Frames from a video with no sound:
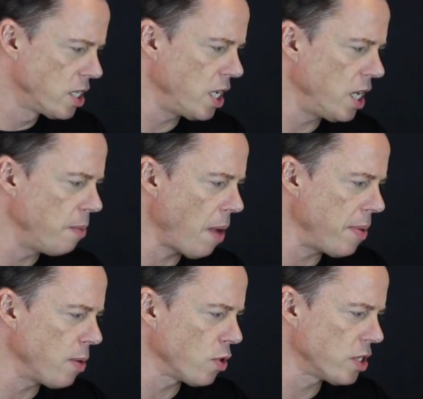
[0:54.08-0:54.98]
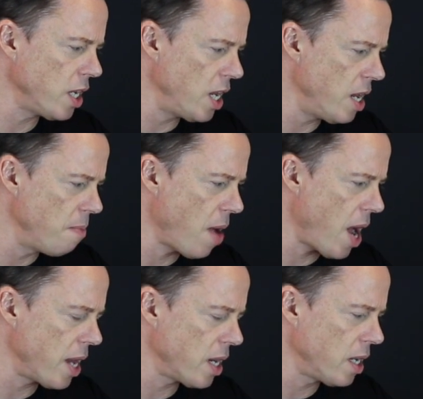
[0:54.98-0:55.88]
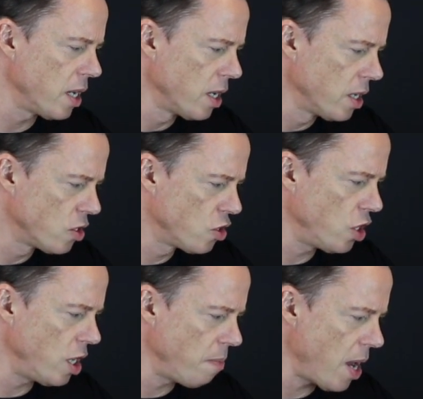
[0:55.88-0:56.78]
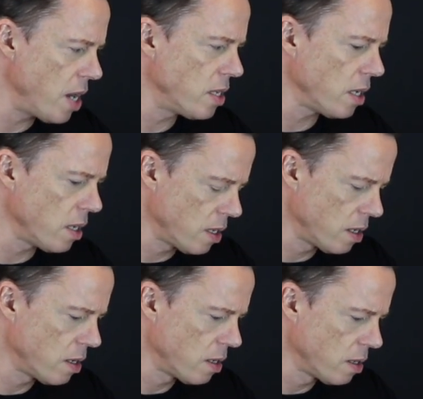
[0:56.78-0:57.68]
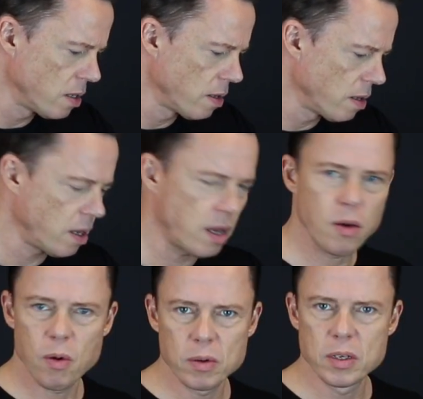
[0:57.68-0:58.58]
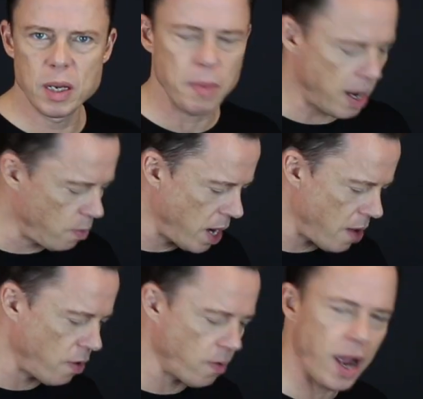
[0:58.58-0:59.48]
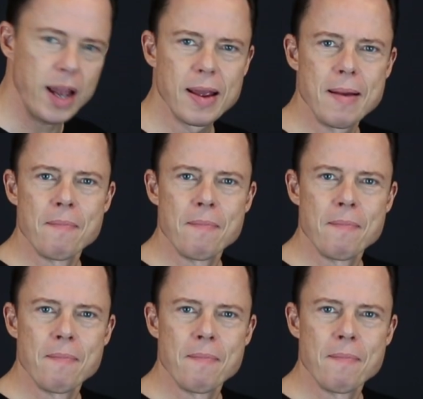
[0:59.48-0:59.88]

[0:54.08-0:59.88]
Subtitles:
D, maybe it was E minor, G major, or D minor, whatever, right?